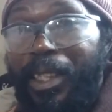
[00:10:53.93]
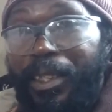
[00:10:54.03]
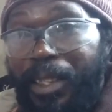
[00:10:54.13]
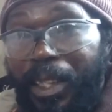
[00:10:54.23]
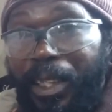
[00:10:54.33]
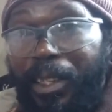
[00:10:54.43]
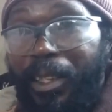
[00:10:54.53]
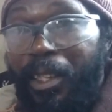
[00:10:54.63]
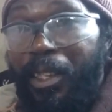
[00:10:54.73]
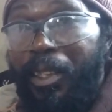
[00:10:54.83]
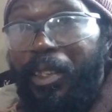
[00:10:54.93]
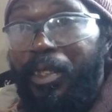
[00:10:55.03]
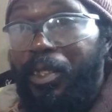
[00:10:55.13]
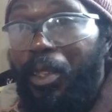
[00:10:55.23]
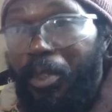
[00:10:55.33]
See,
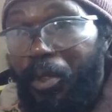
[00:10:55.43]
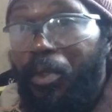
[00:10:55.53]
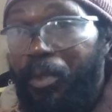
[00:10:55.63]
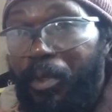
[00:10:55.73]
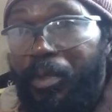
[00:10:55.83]
so